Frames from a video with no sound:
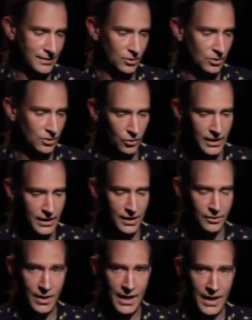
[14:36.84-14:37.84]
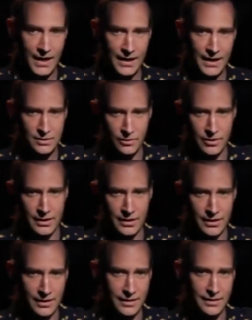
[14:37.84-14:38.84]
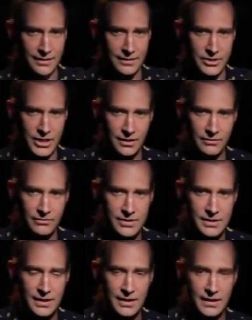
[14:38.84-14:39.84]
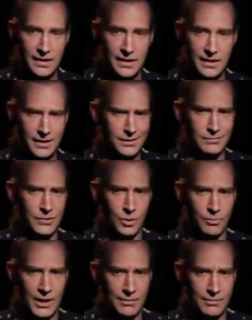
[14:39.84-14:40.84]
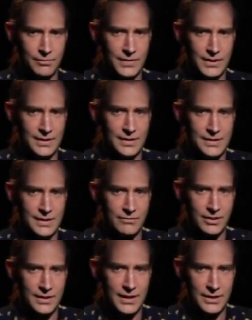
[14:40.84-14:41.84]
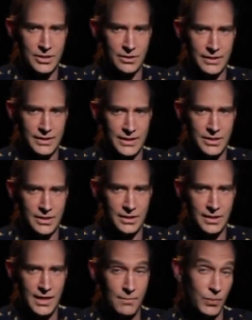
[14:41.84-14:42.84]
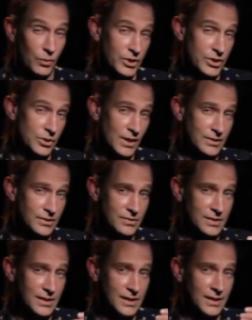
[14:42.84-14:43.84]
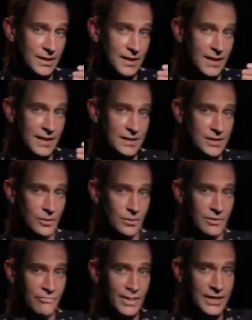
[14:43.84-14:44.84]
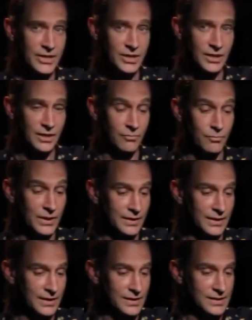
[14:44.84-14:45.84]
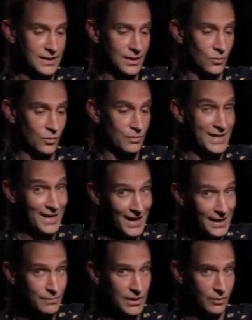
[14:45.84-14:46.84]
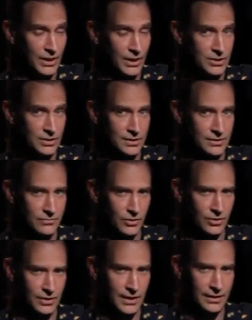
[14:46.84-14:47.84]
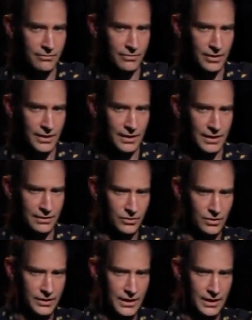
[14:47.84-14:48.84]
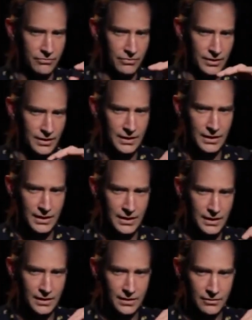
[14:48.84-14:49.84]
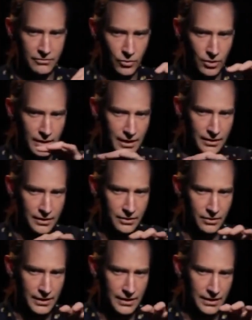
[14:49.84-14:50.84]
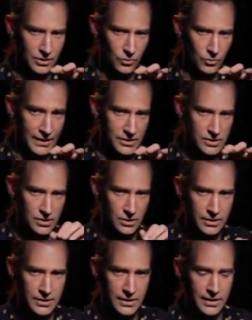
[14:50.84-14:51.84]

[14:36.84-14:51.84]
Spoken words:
clothing on racks, clothing on shelves, no problem, it doesn't even catch your attention. But what you also see is the reflection of buildings that were behind me when I took this photograph, right? And if you look carefully in the foreground, like in the red skirt,